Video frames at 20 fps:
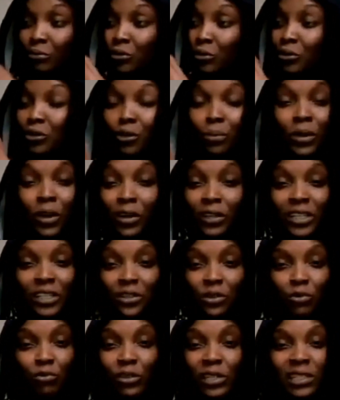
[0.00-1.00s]
to be honest,
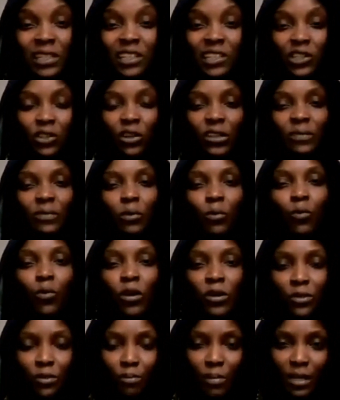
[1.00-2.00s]
the reason is not even
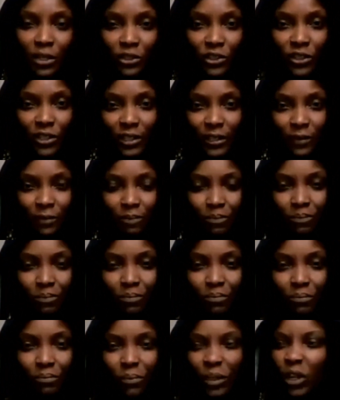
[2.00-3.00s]
worth mentioning
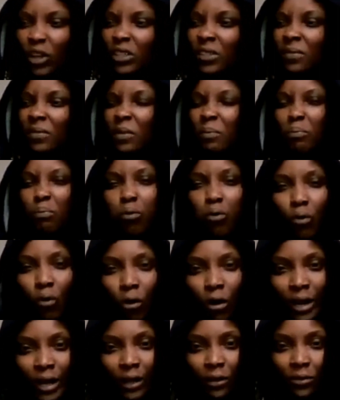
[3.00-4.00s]
because of the
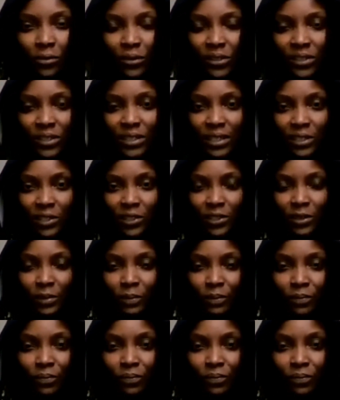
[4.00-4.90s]
poor health system.